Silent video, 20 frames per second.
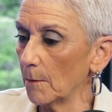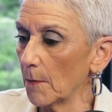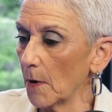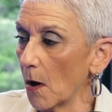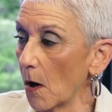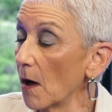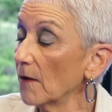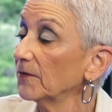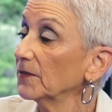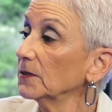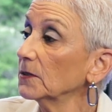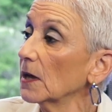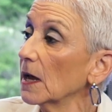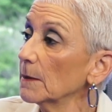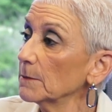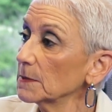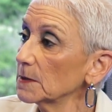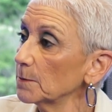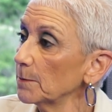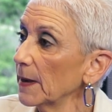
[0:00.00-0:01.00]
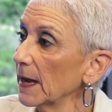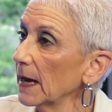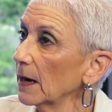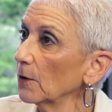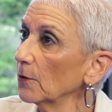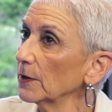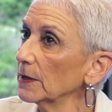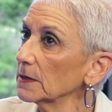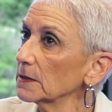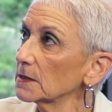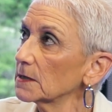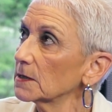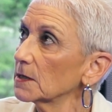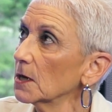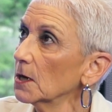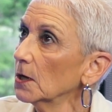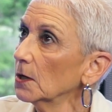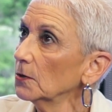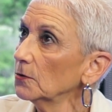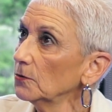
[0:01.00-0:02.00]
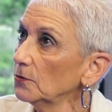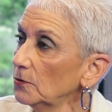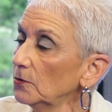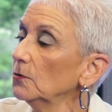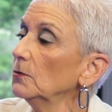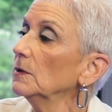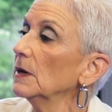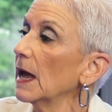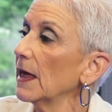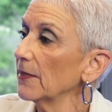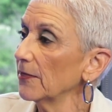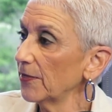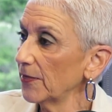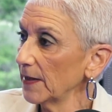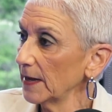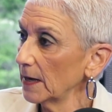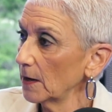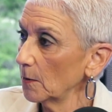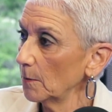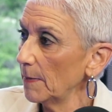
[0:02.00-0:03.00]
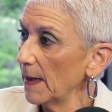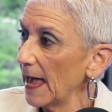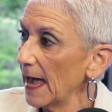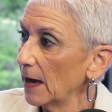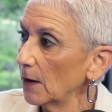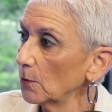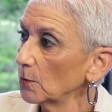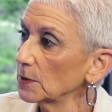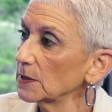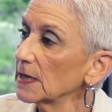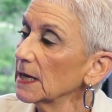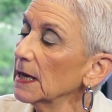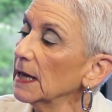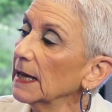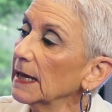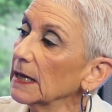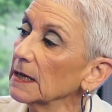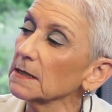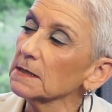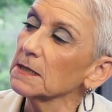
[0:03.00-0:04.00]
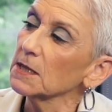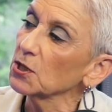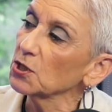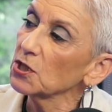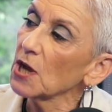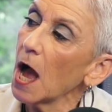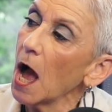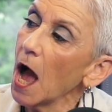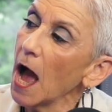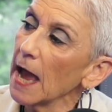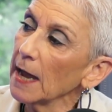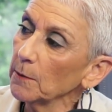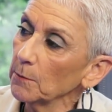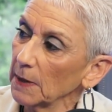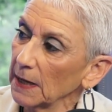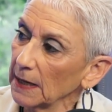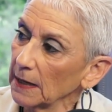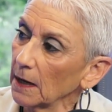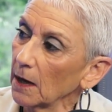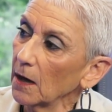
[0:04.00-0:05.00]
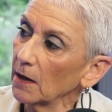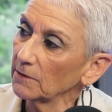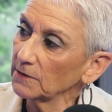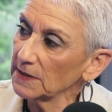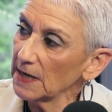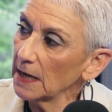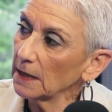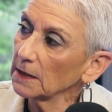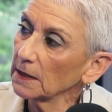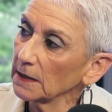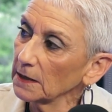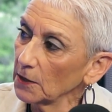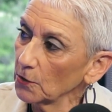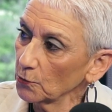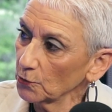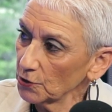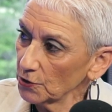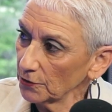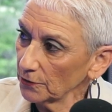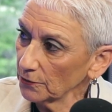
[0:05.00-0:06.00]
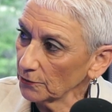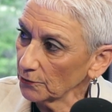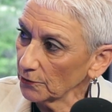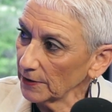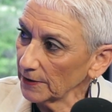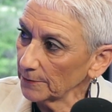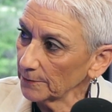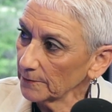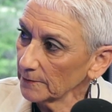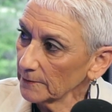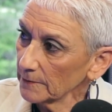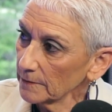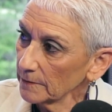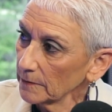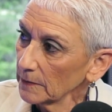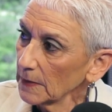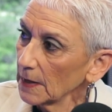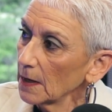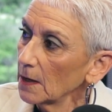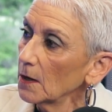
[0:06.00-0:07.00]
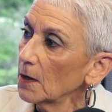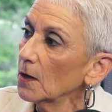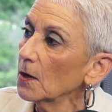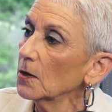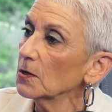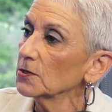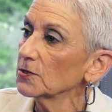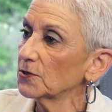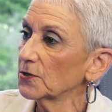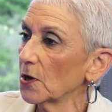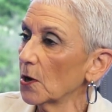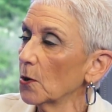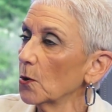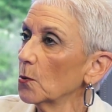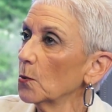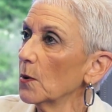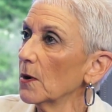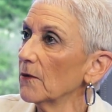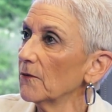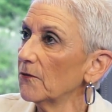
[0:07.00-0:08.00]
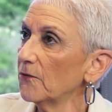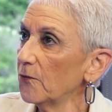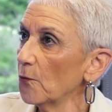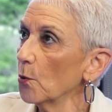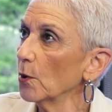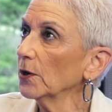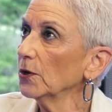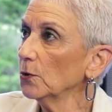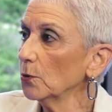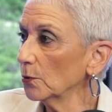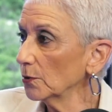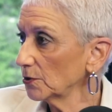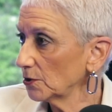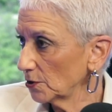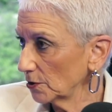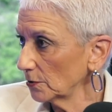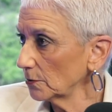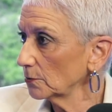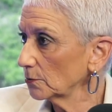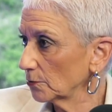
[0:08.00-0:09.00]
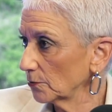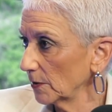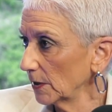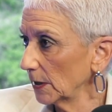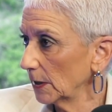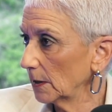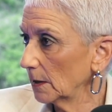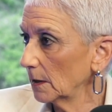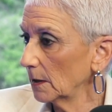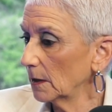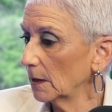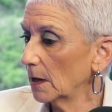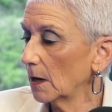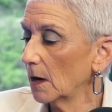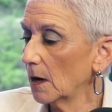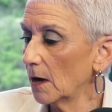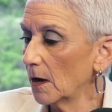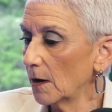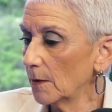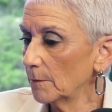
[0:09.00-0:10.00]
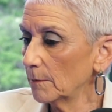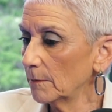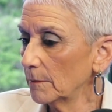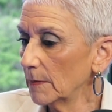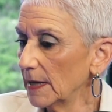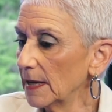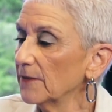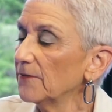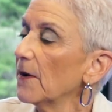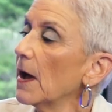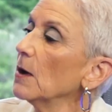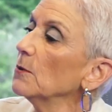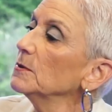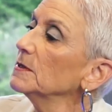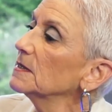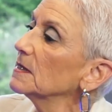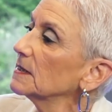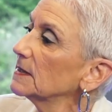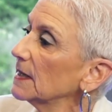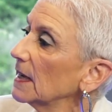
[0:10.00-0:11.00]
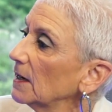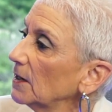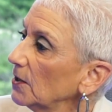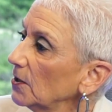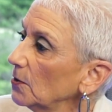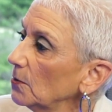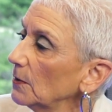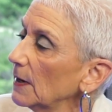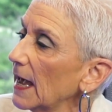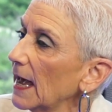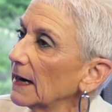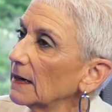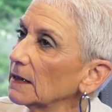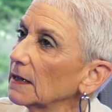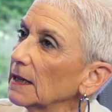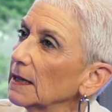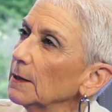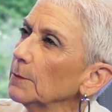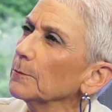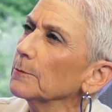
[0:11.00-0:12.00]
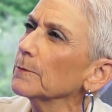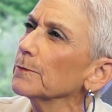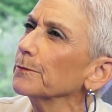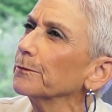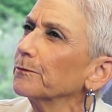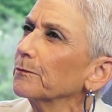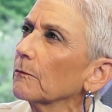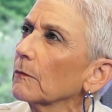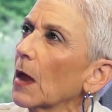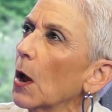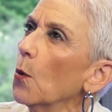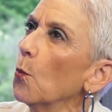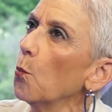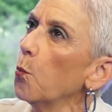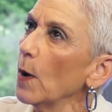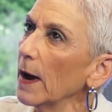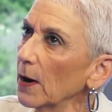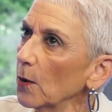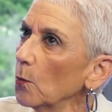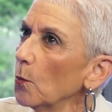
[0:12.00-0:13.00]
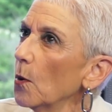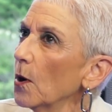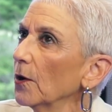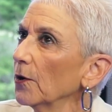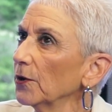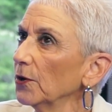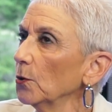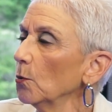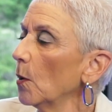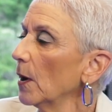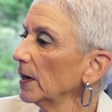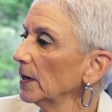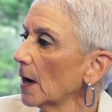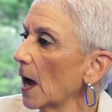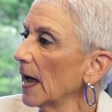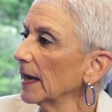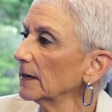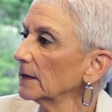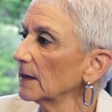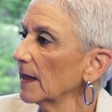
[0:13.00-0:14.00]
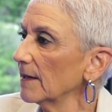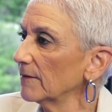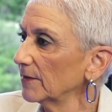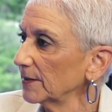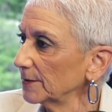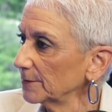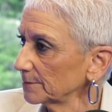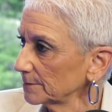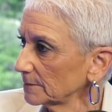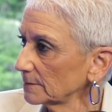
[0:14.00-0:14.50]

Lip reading: oftentimes parents do not think about is the timing of telling their children. So for your children, if I was to say to you, Natalie, where were you on 9/11?